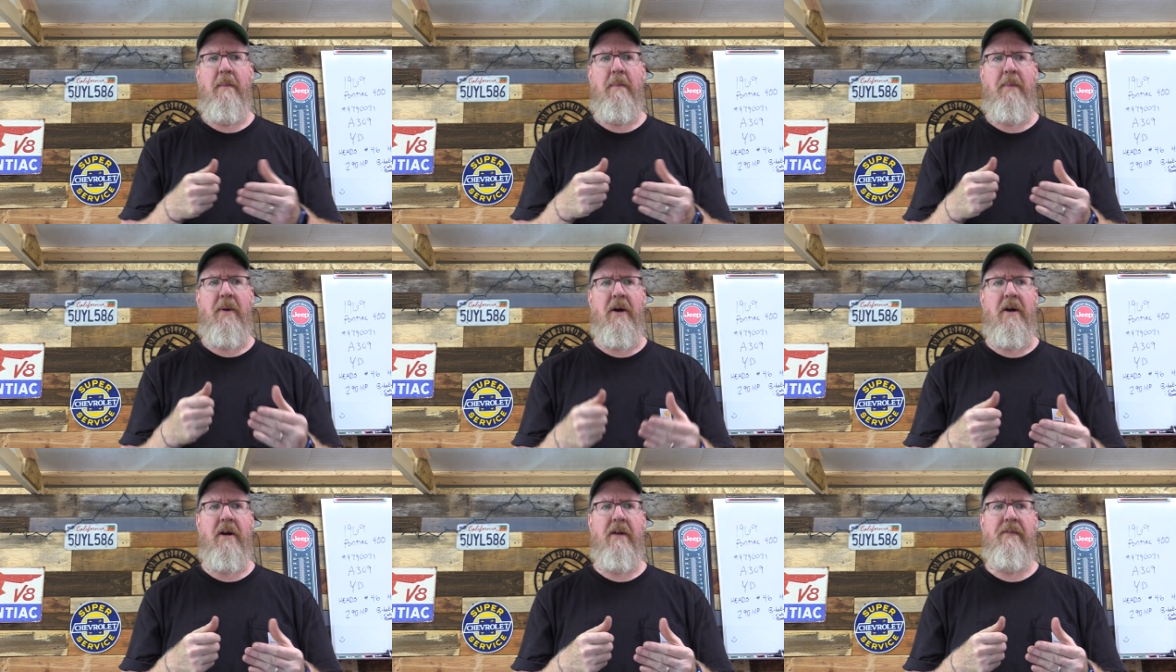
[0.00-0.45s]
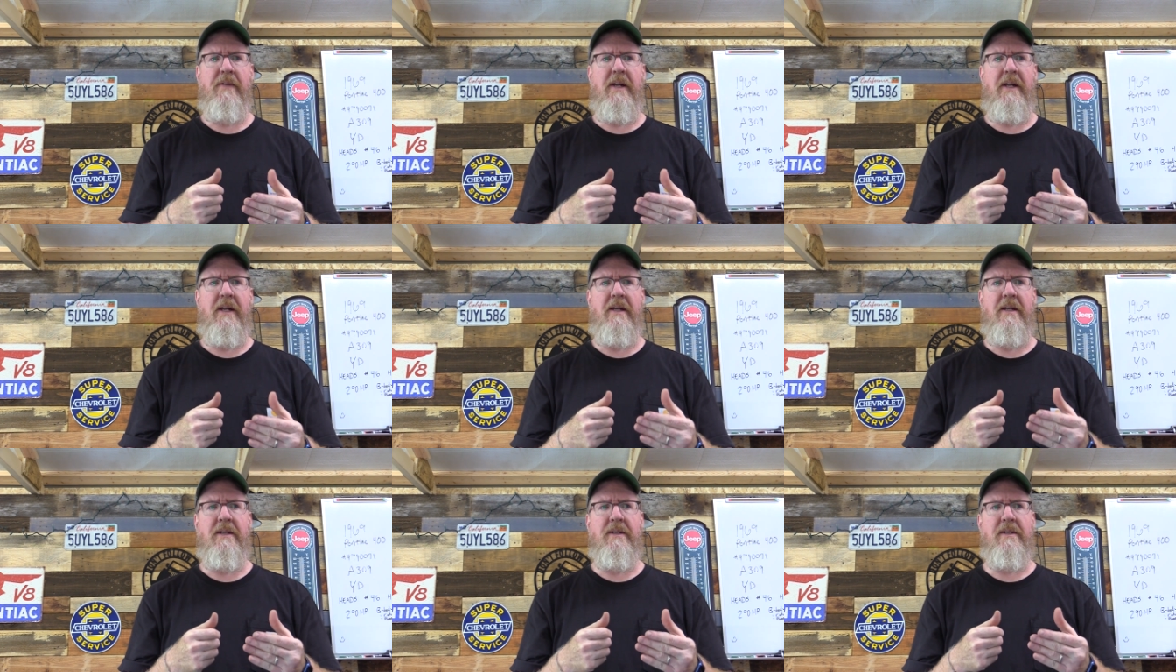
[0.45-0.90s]
Part of it
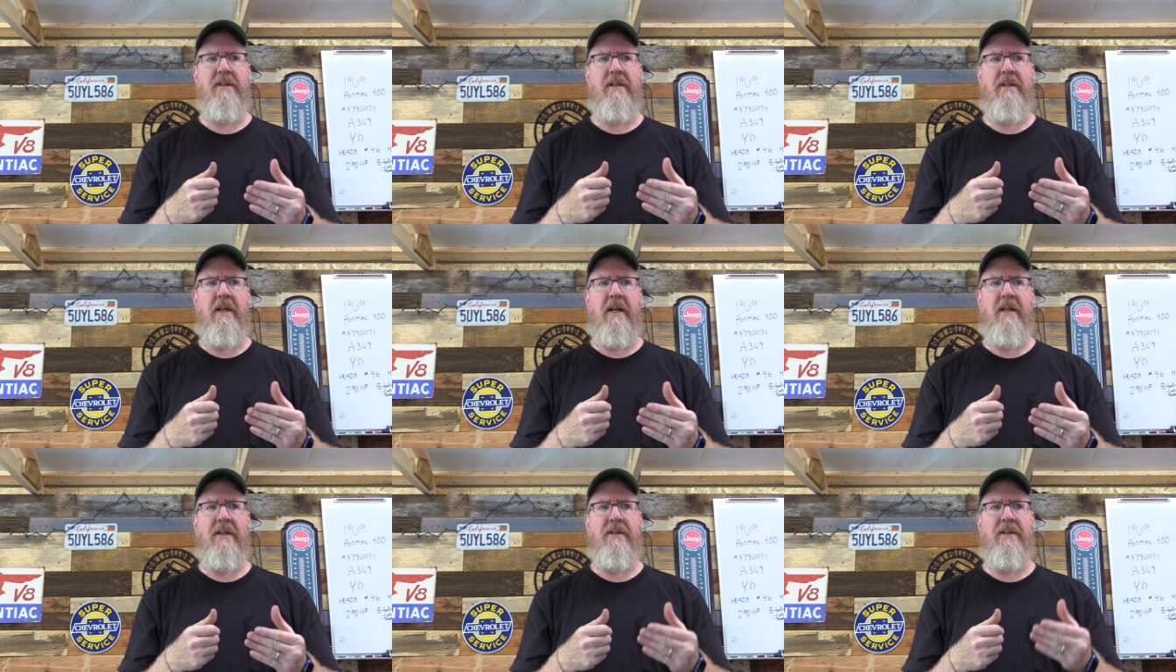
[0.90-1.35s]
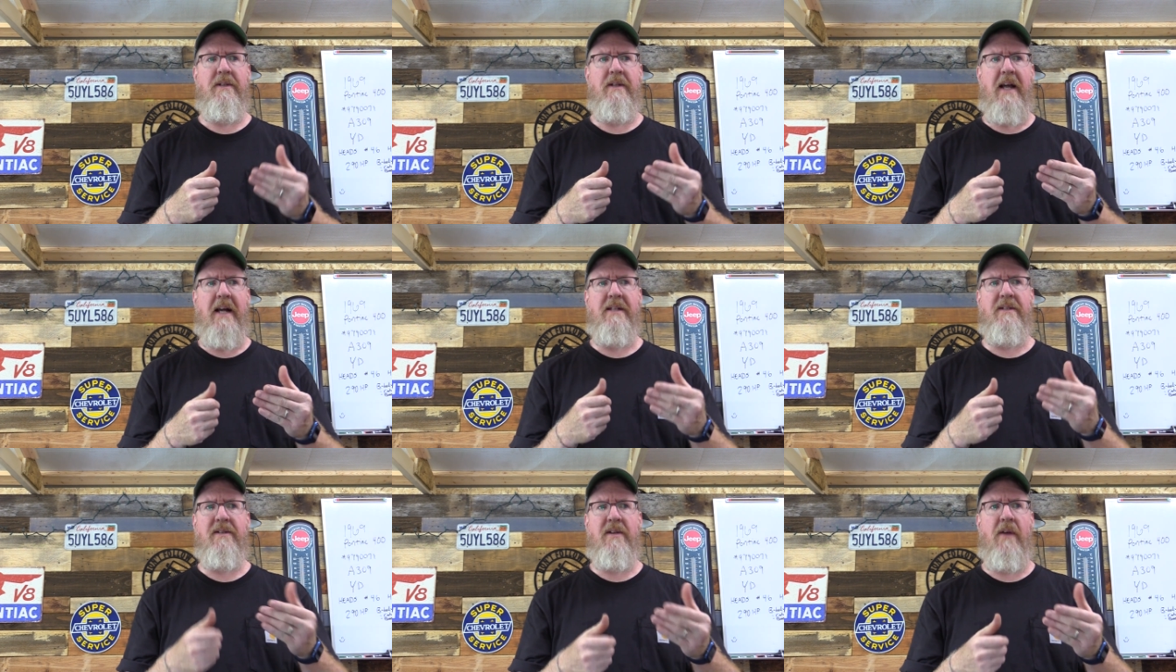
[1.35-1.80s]
is, is
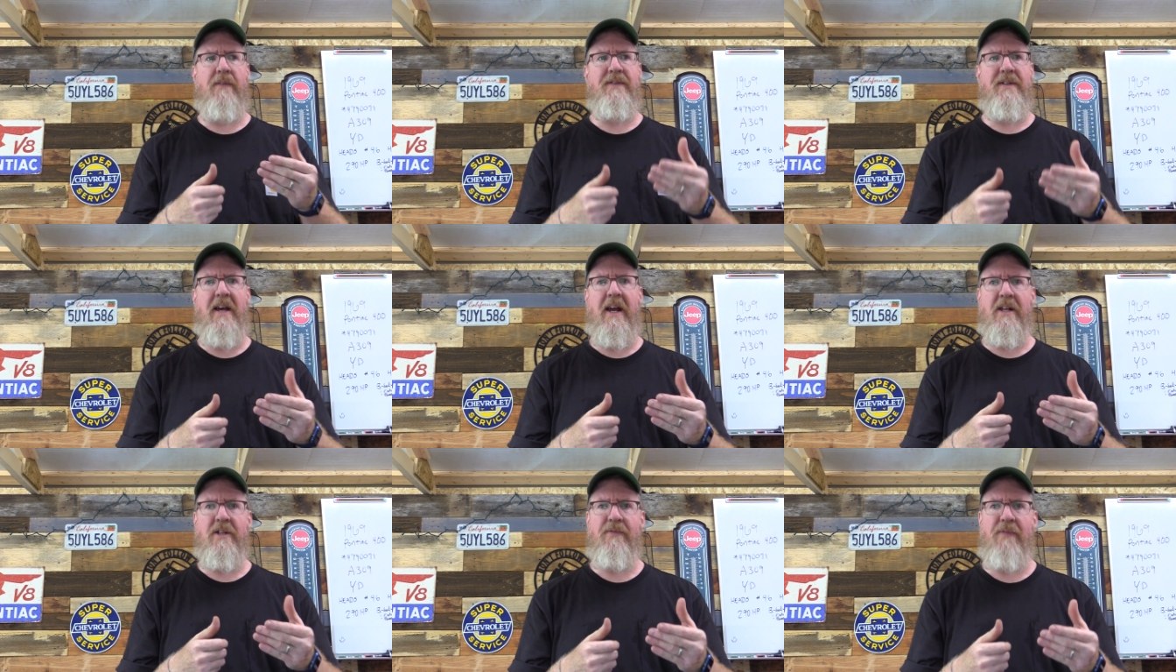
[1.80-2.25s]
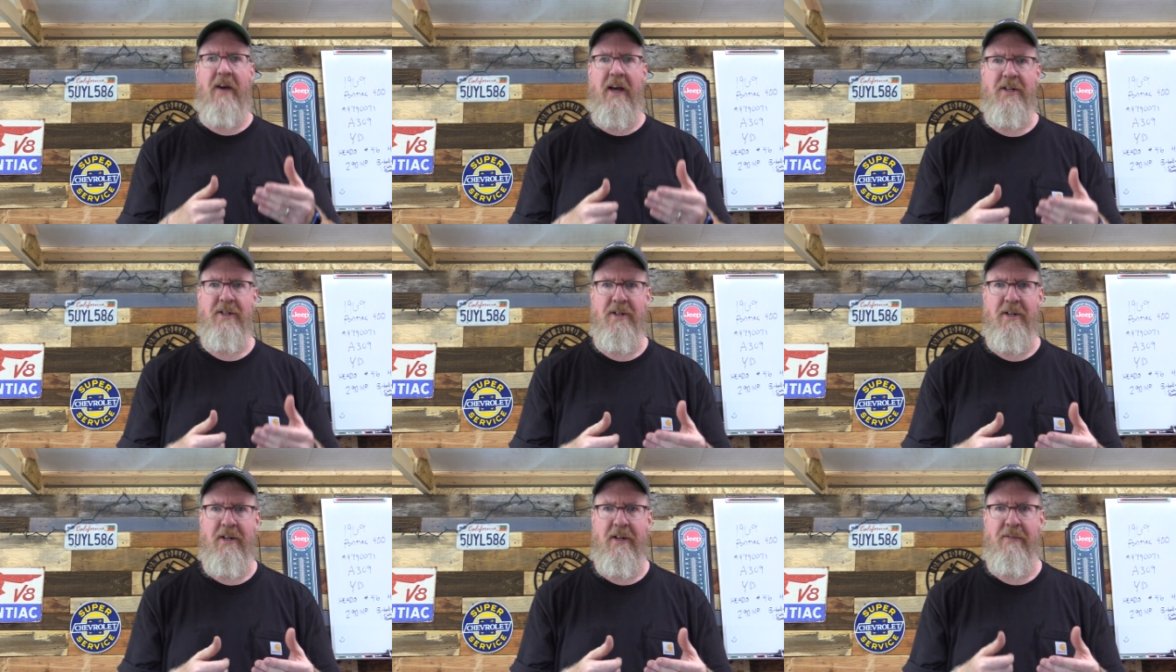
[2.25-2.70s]
that
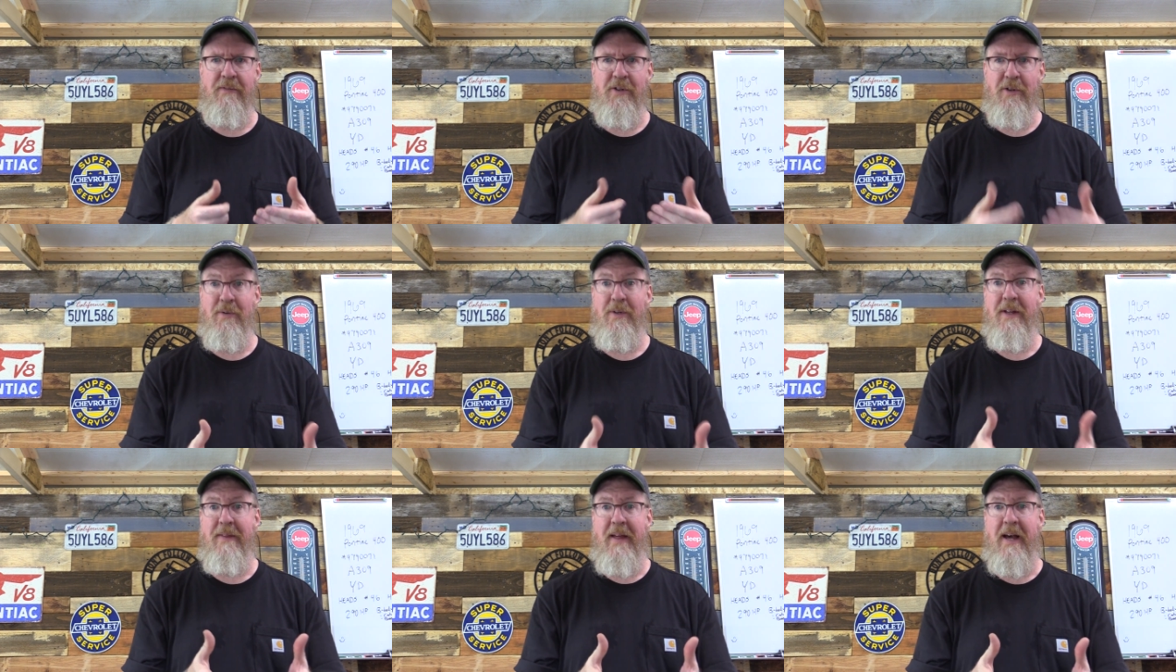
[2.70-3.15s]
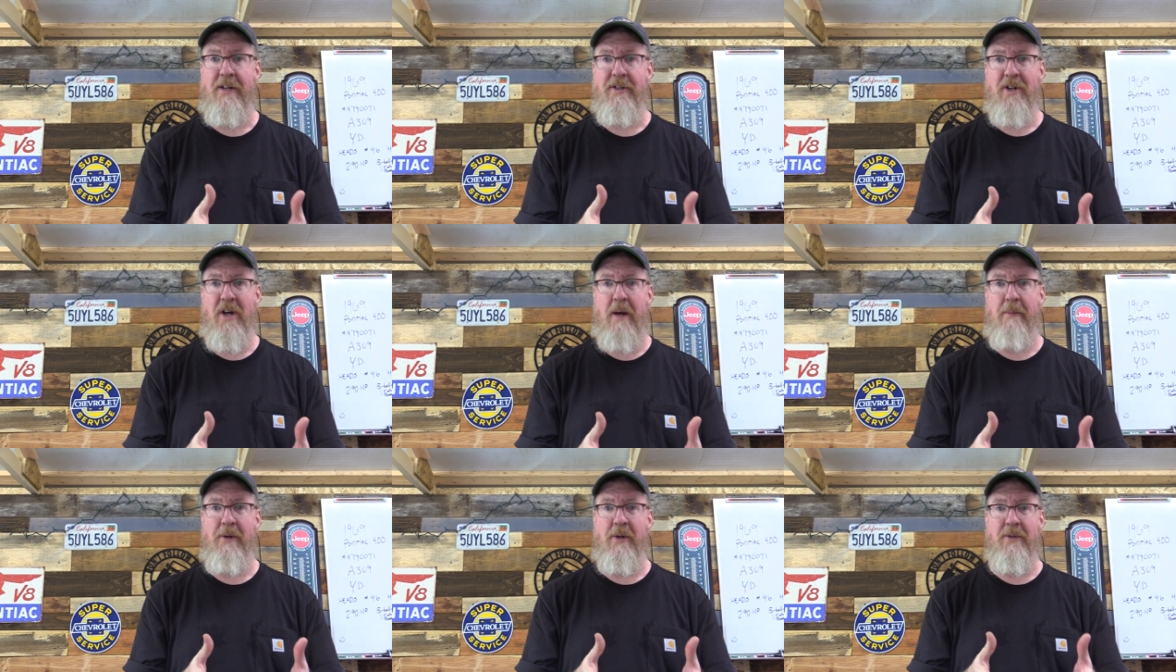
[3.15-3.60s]
self-satisfaction of you did that
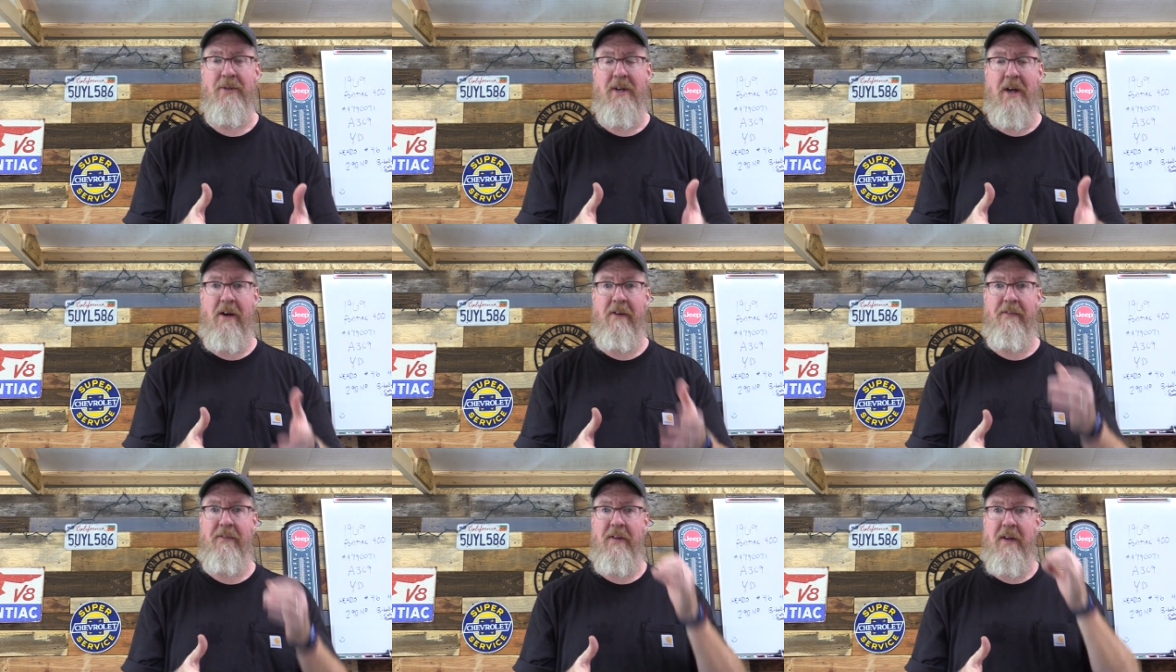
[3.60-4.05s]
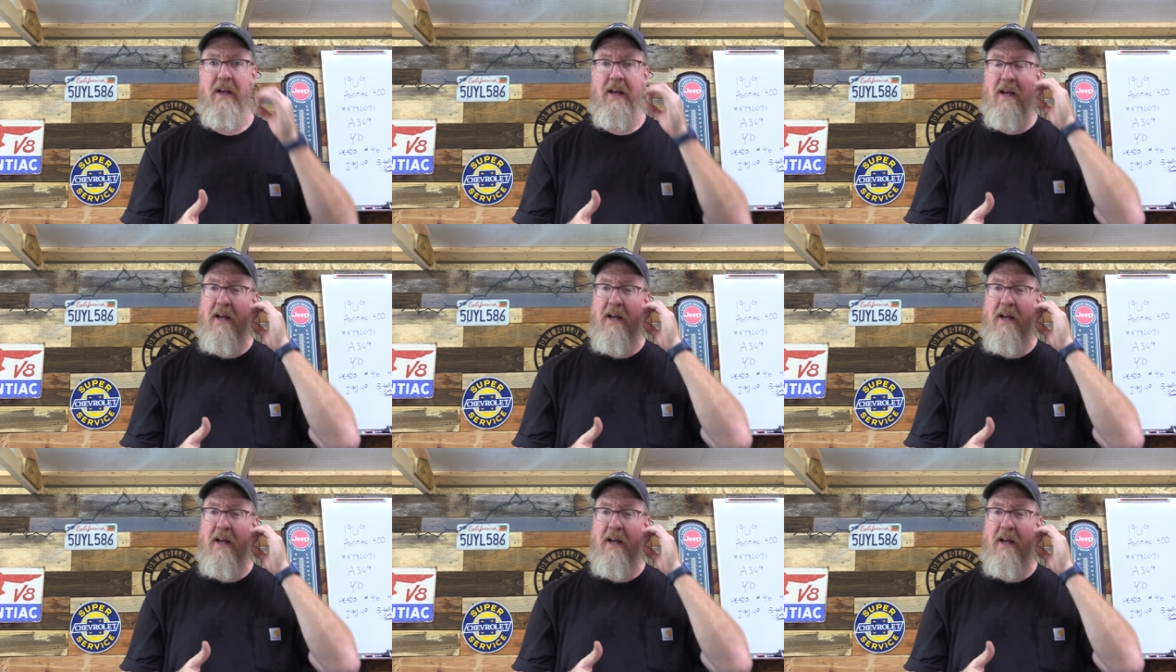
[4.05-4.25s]
job yourself.